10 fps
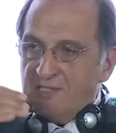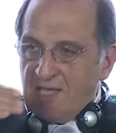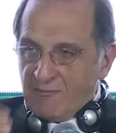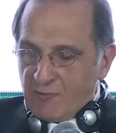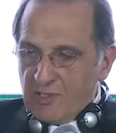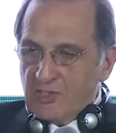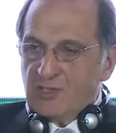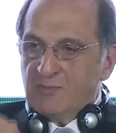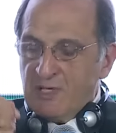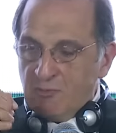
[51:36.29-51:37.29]
to have
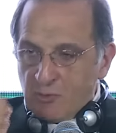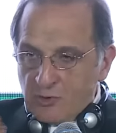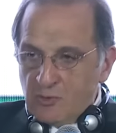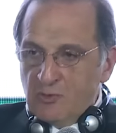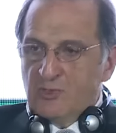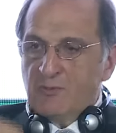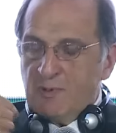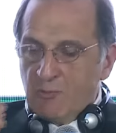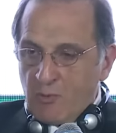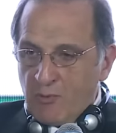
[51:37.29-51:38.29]
religion be renewed, to
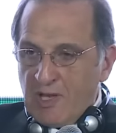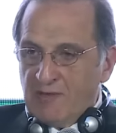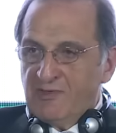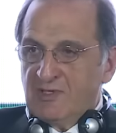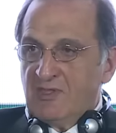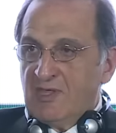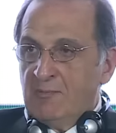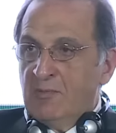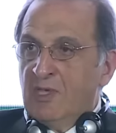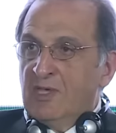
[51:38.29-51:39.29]
be more relevant to
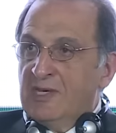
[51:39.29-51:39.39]
them,